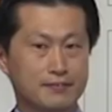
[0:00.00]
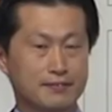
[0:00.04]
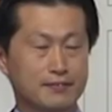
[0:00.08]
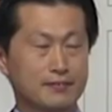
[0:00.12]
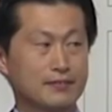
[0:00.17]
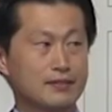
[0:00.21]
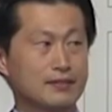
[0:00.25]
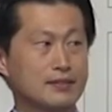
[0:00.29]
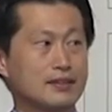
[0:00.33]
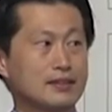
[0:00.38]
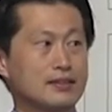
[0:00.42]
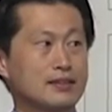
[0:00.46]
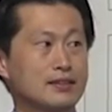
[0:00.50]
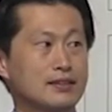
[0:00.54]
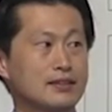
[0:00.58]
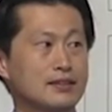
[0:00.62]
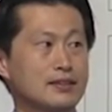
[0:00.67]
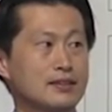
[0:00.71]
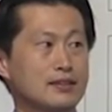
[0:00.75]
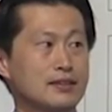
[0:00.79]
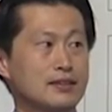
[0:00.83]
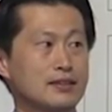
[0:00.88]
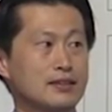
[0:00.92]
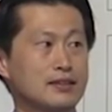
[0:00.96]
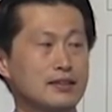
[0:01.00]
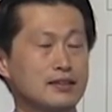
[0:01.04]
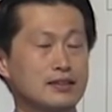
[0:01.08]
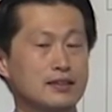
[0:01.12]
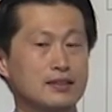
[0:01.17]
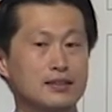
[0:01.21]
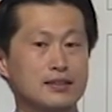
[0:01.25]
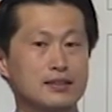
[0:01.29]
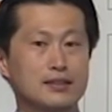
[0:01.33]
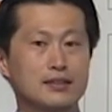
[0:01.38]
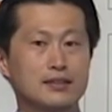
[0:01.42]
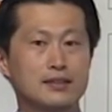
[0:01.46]

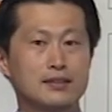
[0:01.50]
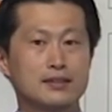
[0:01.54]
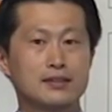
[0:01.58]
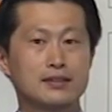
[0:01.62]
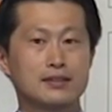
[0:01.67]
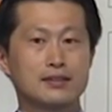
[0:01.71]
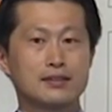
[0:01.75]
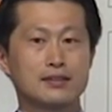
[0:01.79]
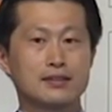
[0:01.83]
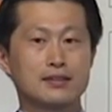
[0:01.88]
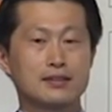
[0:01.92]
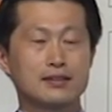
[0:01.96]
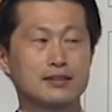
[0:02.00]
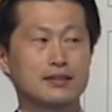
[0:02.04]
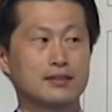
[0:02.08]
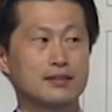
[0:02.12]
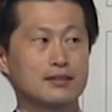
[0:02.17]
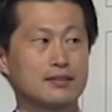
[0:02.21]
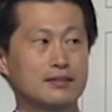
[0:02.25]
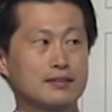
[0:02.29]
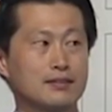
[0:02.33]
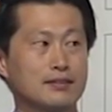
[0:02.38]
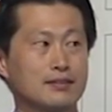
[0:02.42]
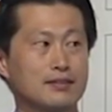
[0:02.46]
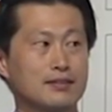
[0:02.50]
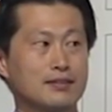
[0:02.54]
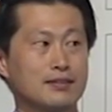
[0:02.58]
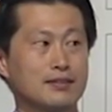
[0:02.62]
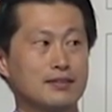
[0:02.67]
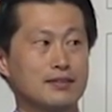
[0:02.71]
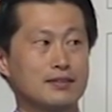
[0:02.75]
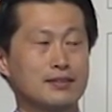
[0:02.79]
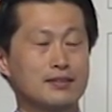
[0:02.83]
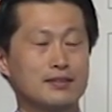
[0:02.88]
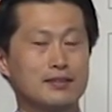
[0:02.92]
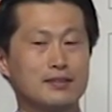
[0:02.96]

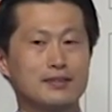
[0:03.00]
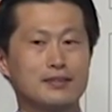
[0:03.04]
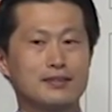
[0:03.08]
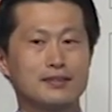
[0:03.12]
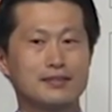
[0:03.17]
(not speaking)